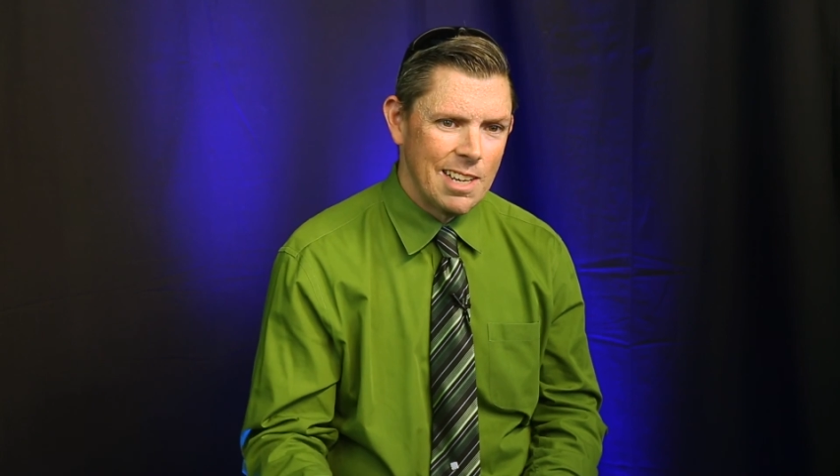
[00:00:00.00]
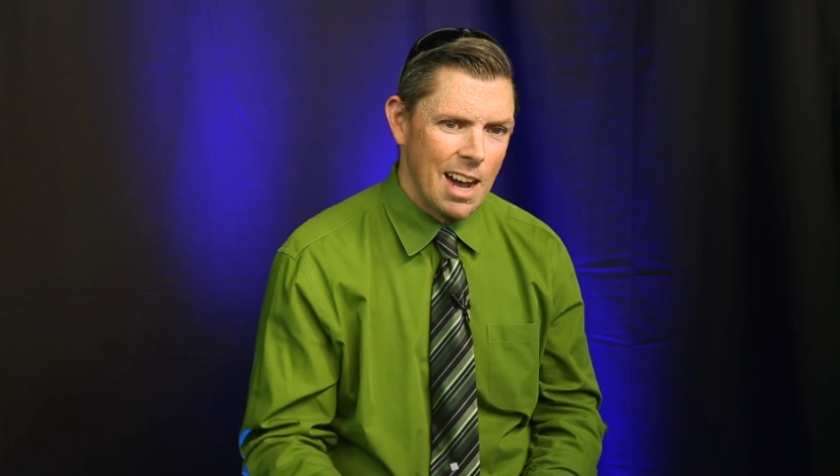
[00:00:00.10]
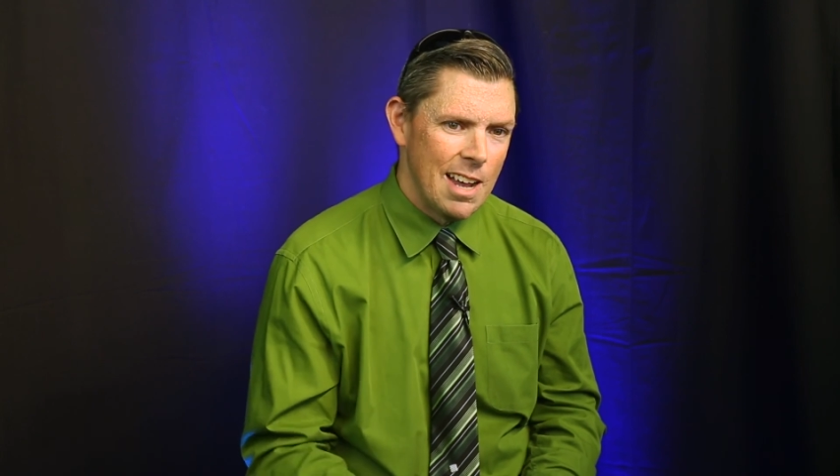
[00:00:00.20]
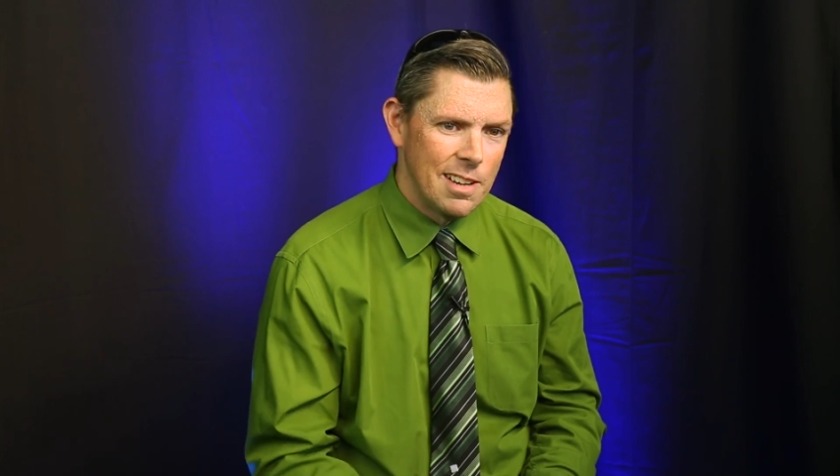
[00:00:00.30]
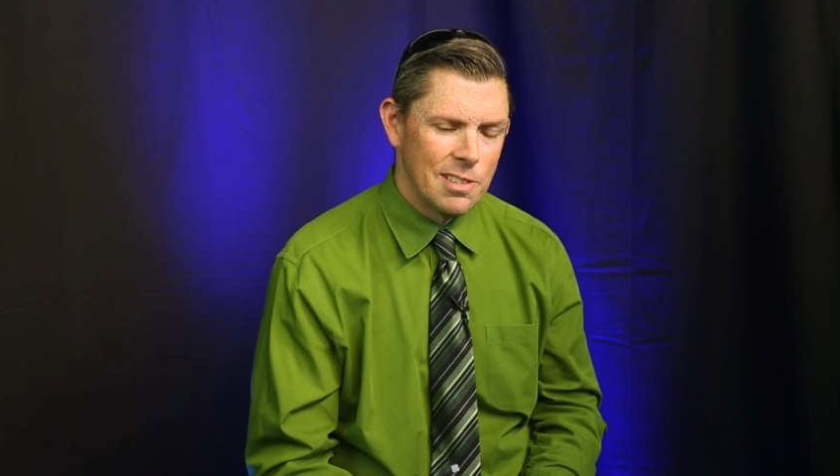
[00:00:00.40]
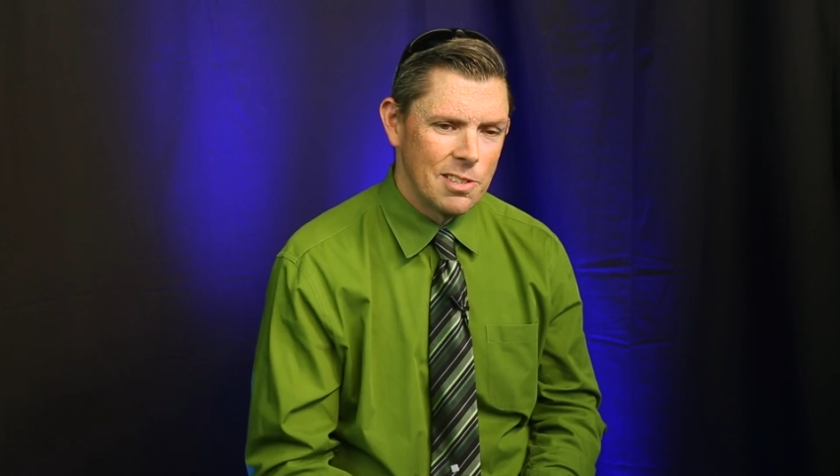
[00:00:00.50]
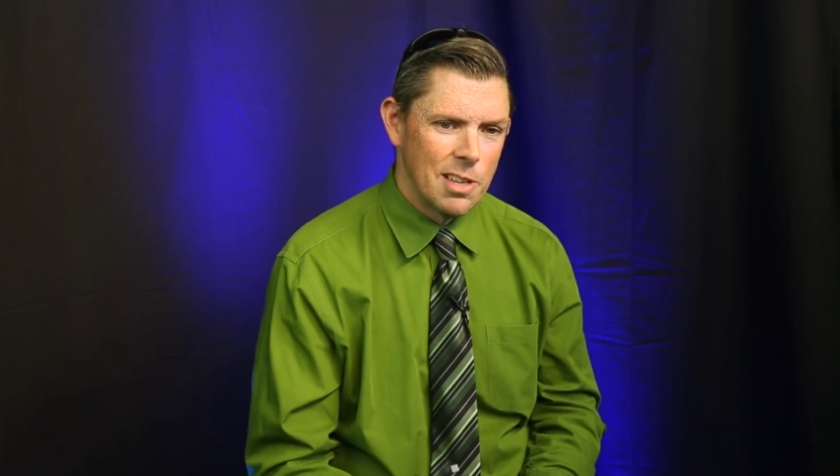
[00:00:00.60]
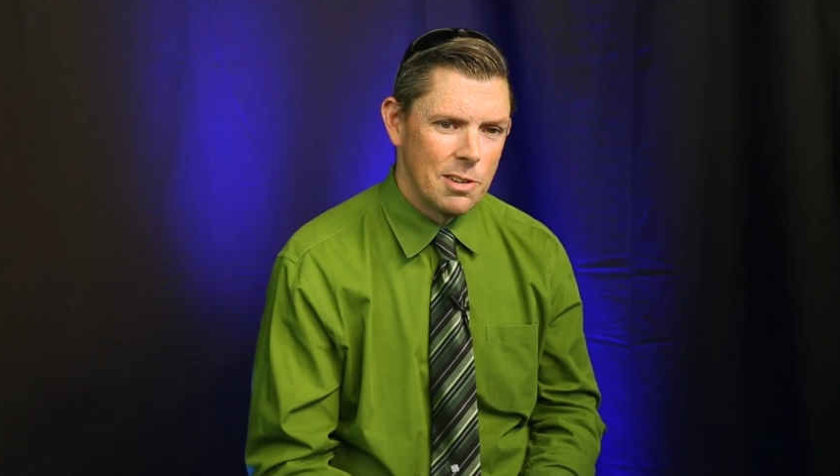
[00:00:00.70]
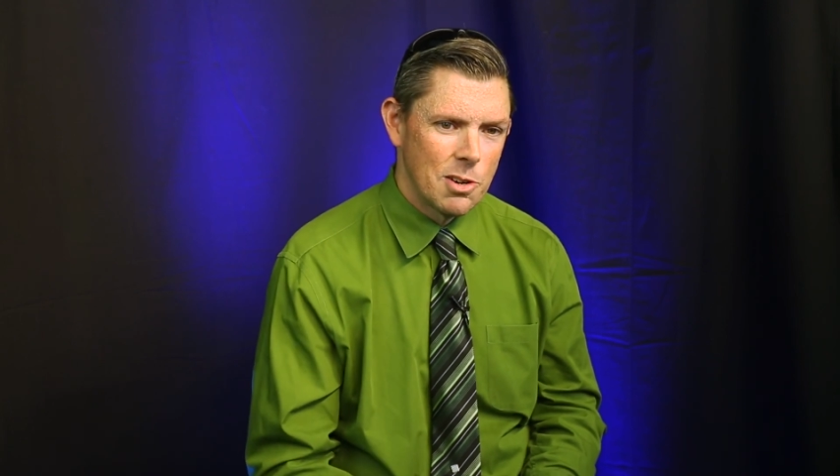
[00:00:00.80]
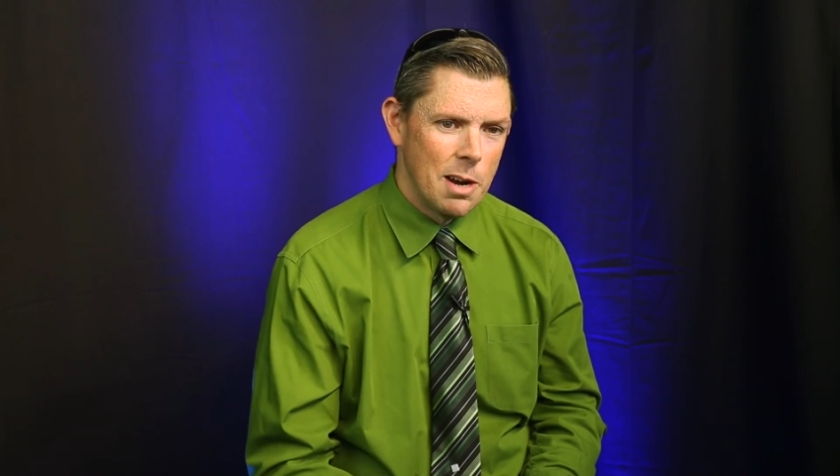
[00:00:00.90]
guide us
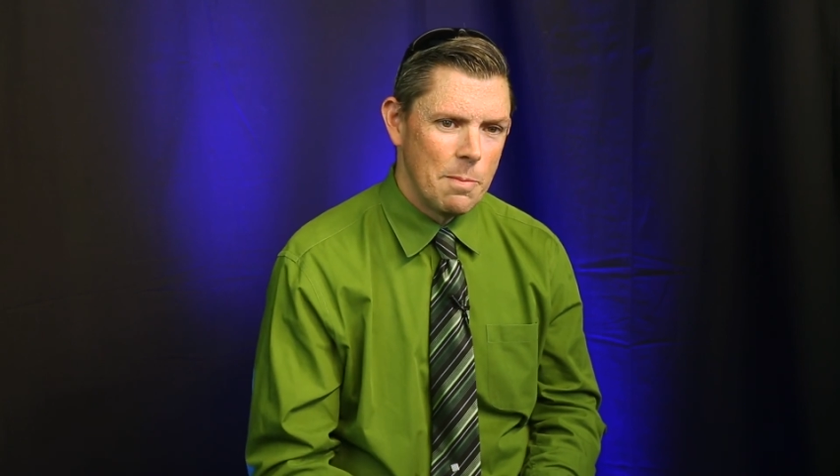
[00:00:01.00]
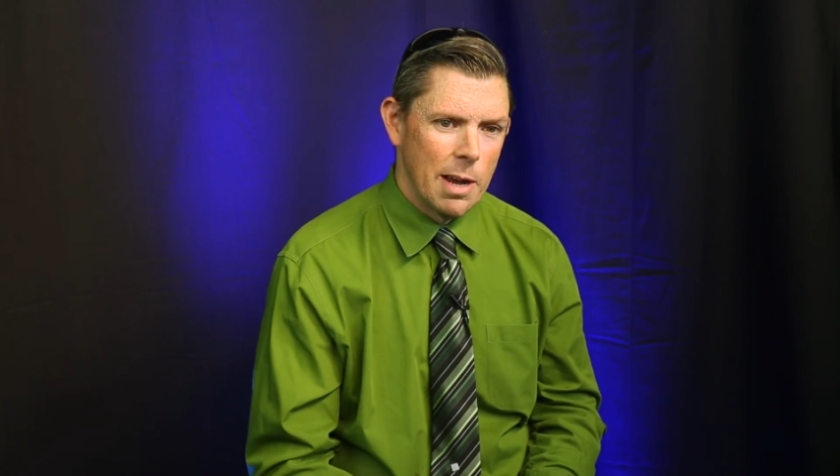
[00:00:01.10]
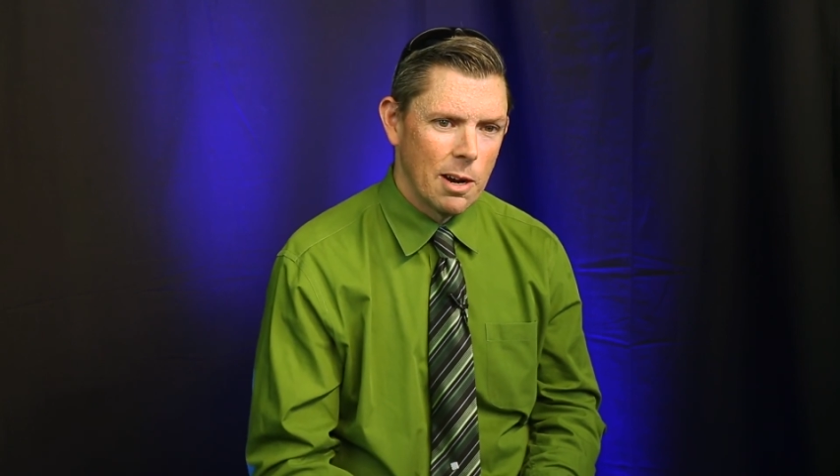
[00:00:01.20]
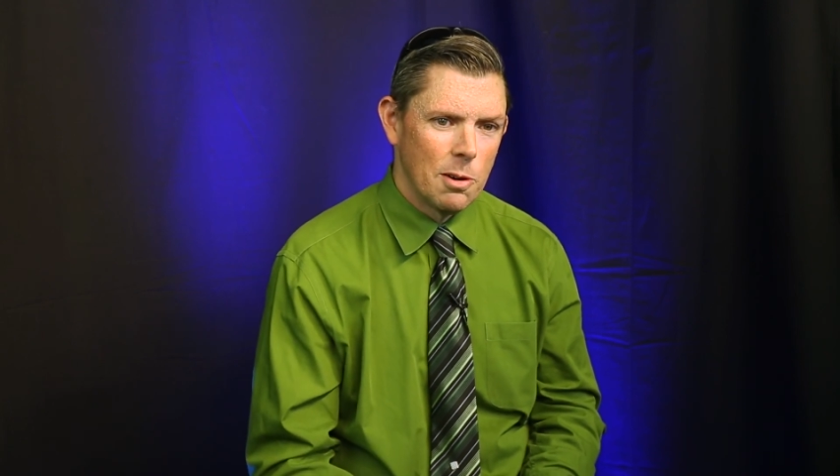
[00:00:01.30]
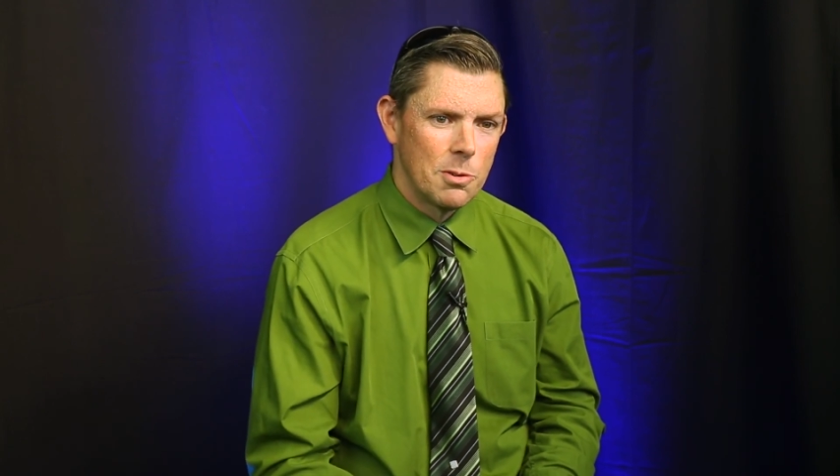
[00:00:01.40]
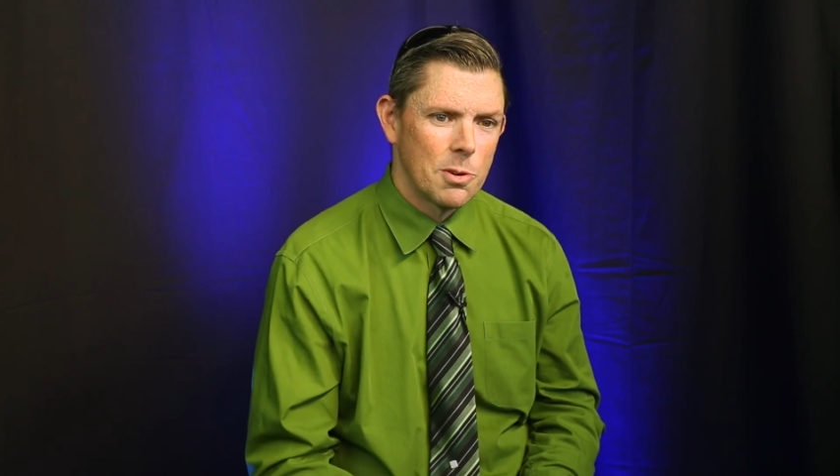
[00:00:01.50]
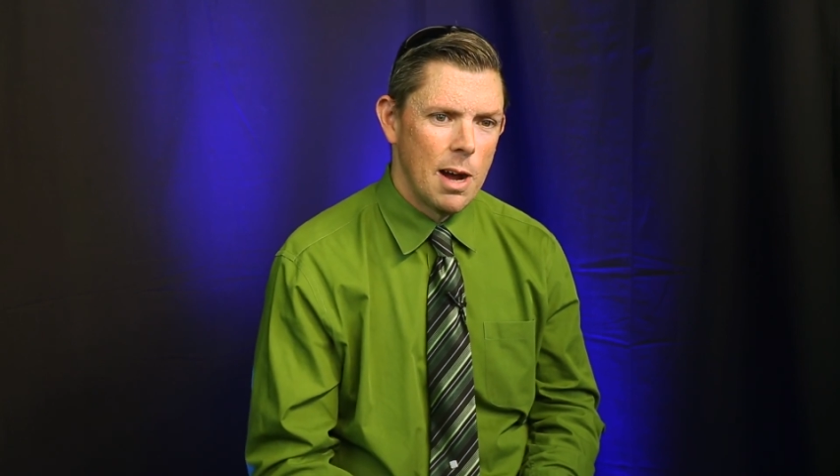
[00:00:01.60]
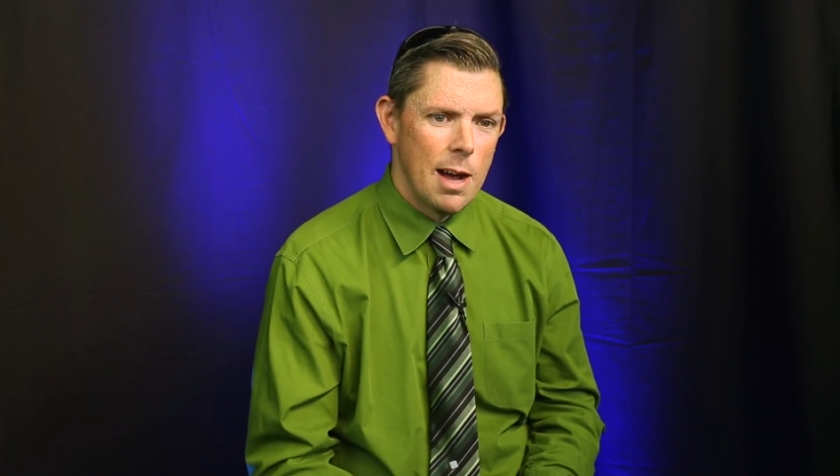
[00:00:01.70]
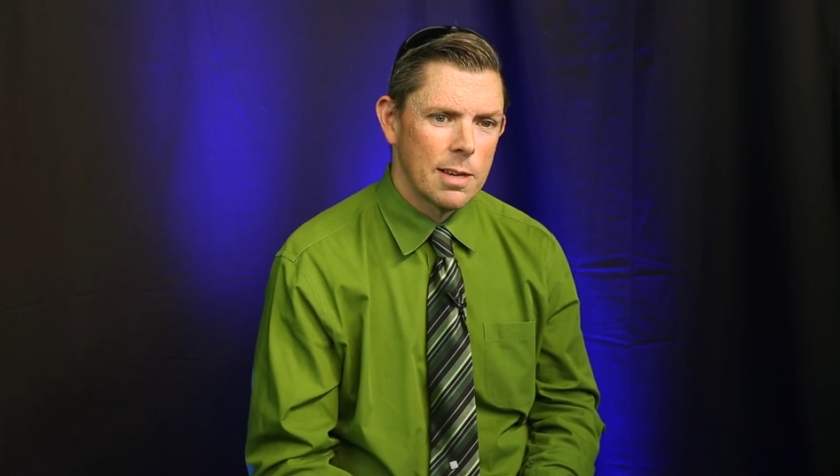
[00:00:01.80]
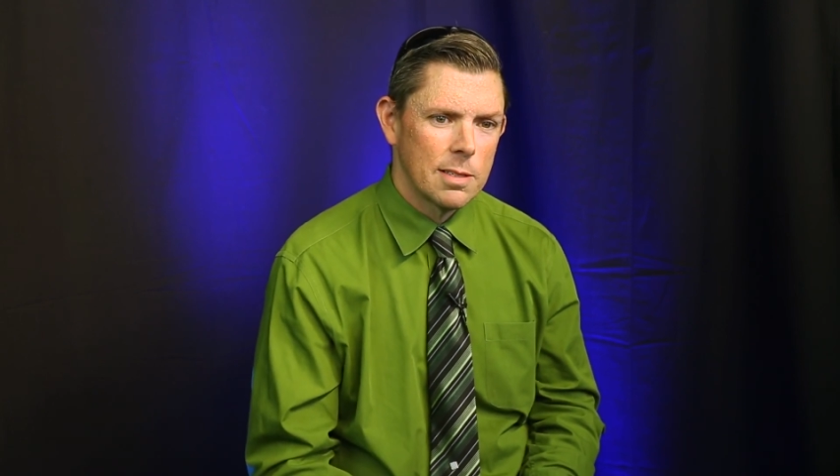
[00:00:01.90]
instead of trying to make our own
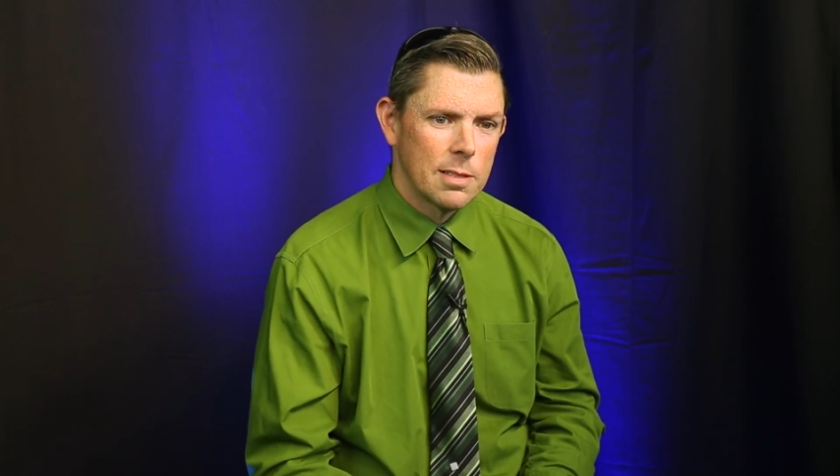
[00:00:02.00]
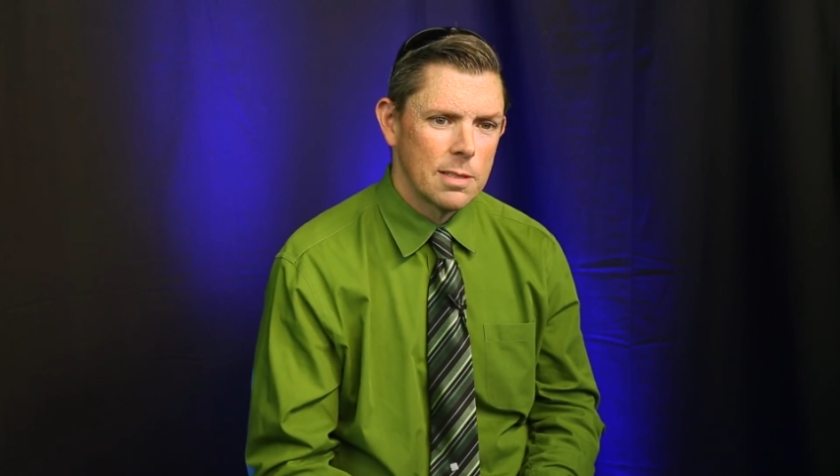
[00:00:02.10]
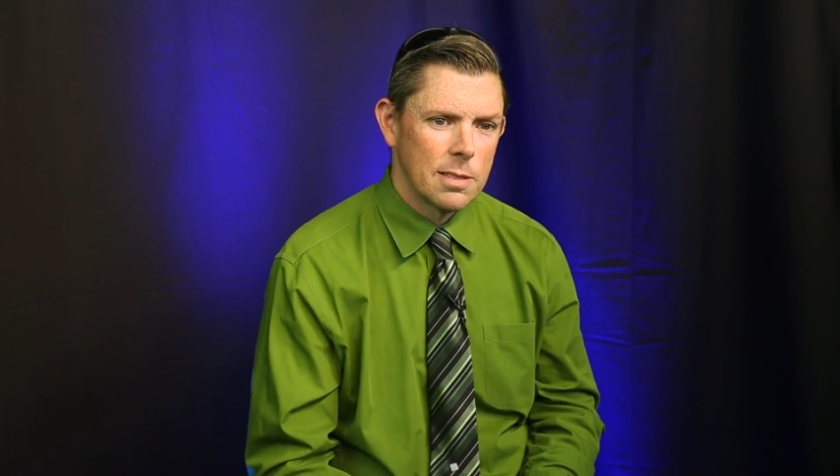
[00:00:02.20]
tracks.